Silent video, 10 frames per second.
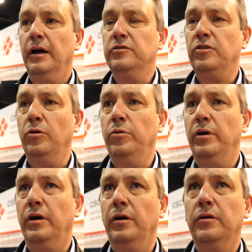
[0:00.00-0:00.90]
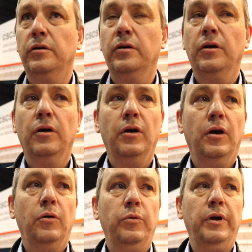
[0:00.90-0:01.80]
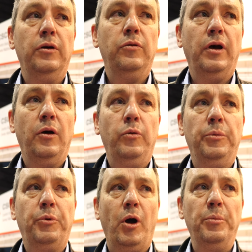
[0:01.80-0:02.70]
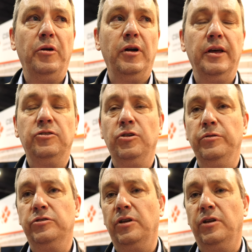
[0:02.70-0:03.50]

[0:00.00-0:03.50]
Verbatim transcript: So we're primarily a service